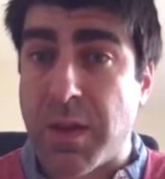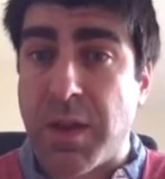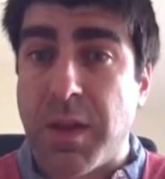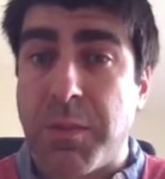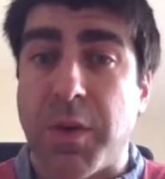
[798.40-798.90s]

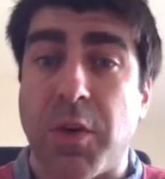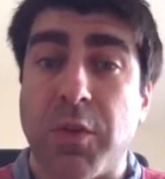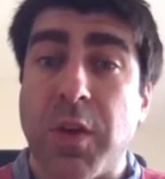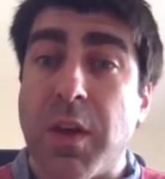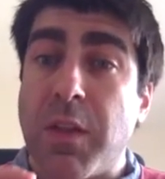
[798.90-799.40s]
because
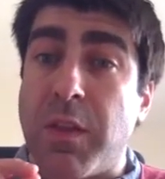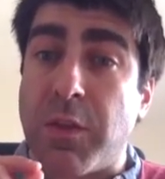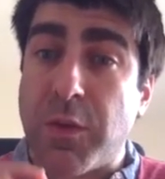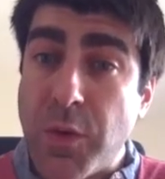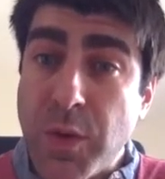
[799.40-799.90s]
the
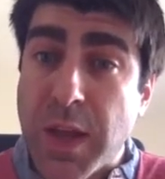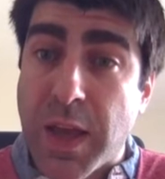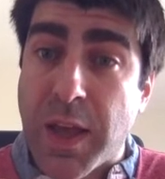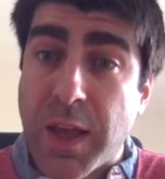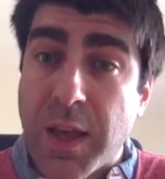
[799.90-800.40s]

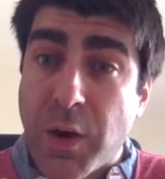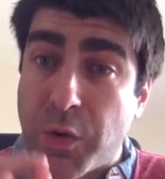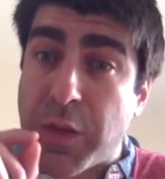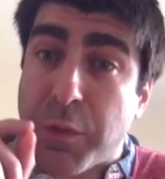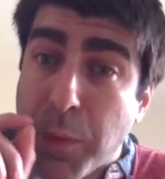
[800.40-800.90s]
sooner or
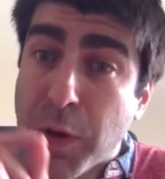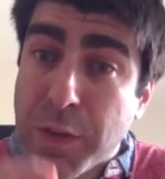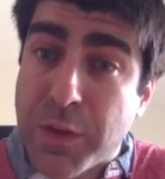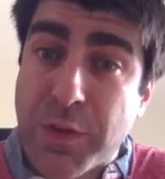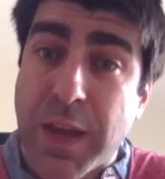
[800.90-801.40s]
the smaller
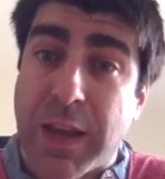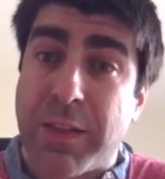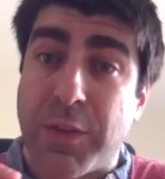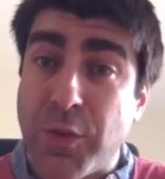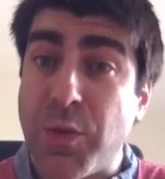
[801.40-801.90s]
the scale,
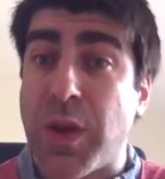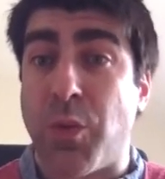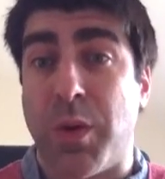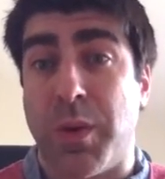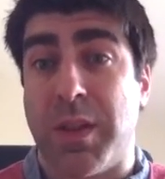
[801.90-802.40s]
the sooner
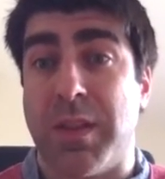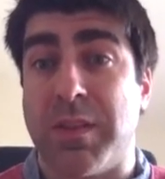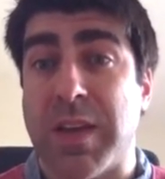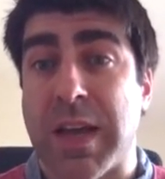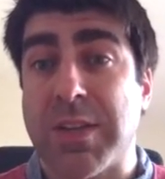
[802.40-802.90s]
we will
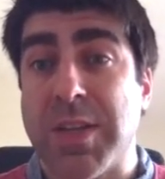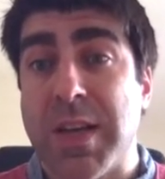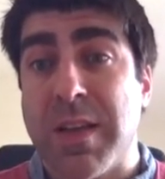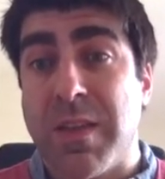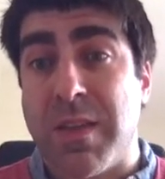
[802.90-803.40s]
detect
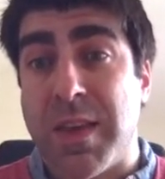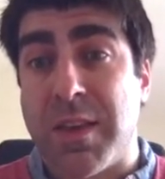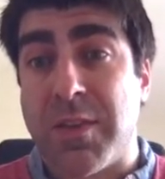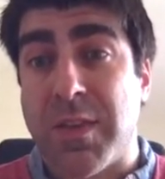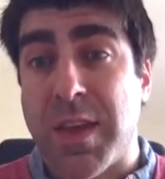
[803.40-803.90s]

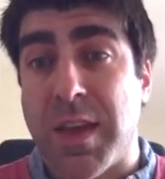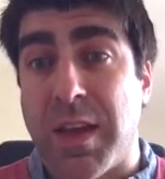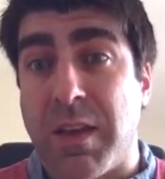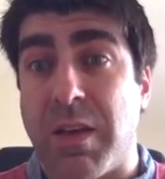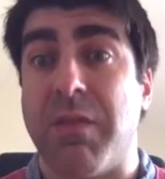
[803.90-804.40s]
this
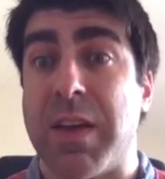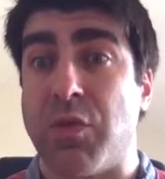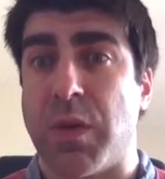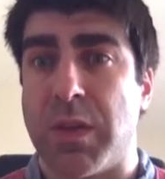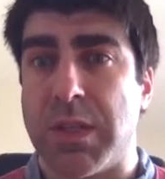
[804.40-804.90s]

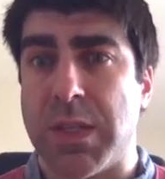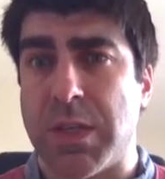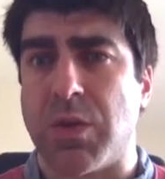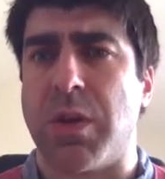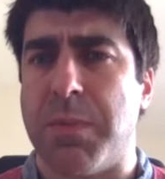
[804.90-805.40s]
eventual
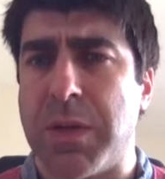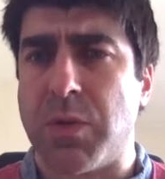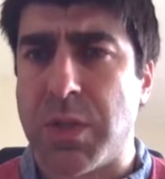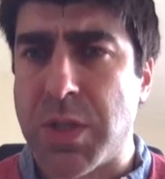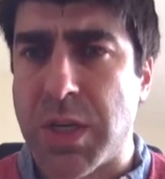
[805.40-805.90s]
disease or
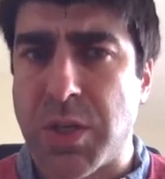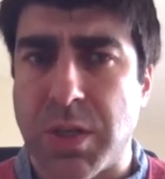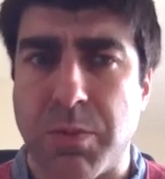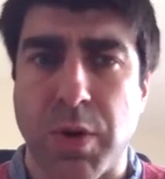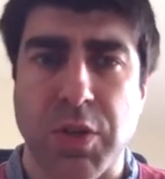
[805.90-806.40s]
eventual change in the
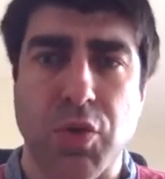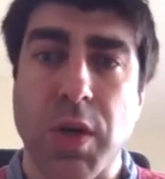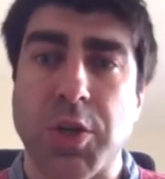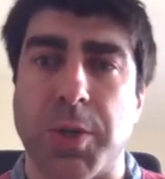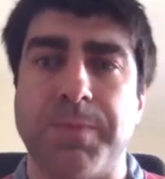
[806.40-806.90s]
brain
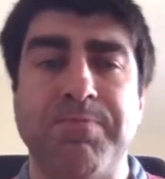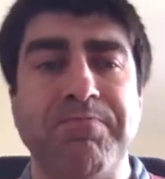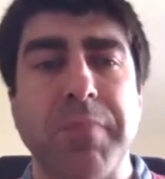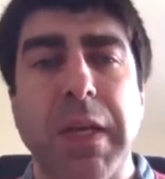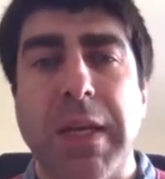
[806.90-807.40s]
structure.
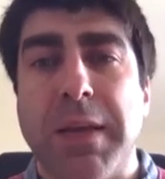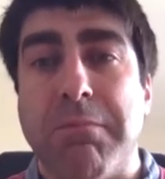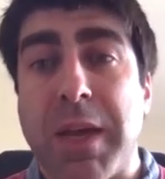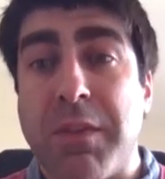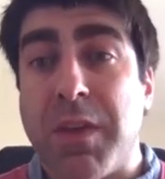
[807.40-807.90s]

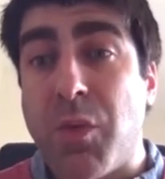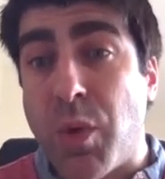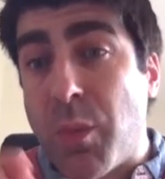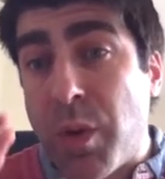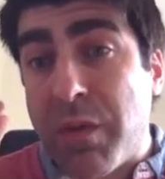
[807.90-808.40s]
Maybe
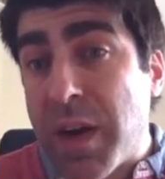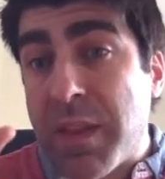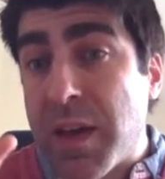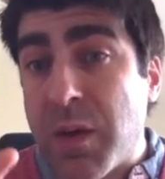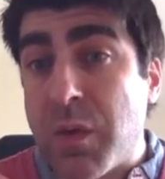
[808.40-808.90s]
when we find
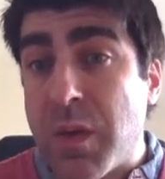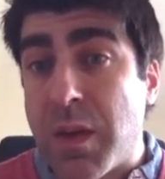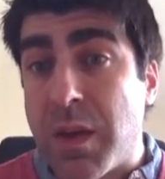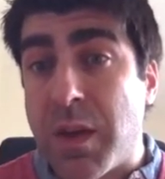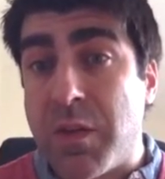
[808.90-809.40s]
out
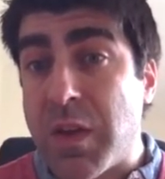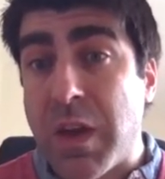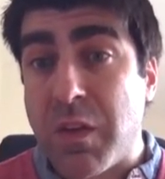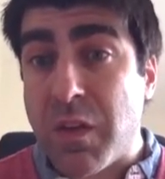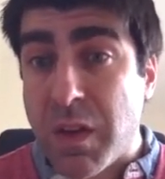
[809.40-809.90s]
a
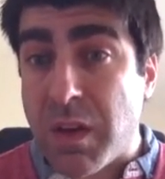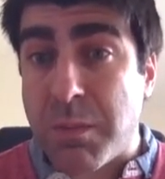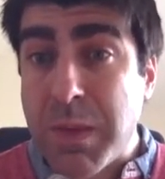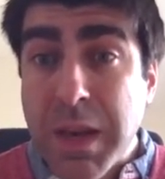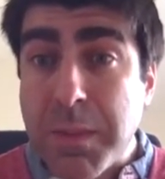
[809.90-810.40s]
change in a
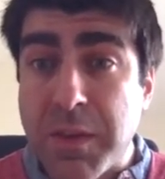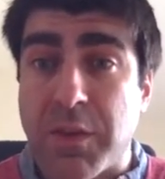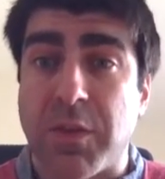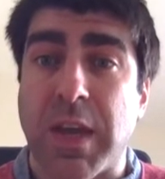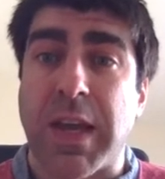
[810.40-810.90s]
millimeter
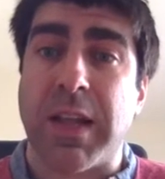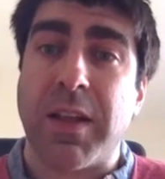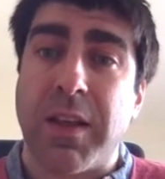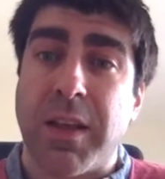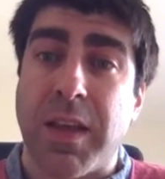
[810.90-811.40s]
scale,
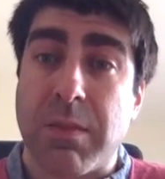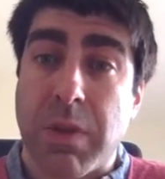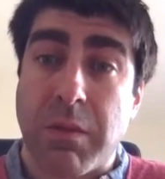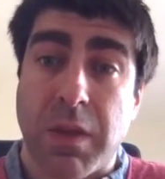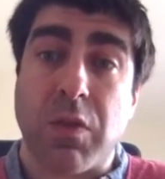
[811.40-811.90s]
it
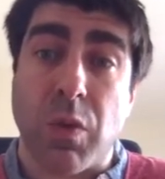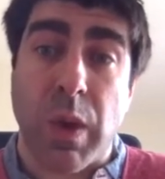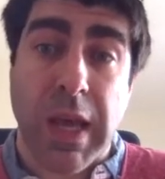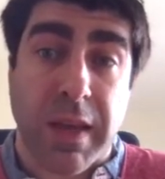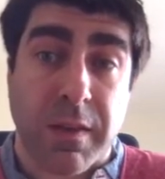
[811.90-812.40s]
may be too
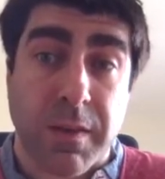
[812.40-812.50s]
late.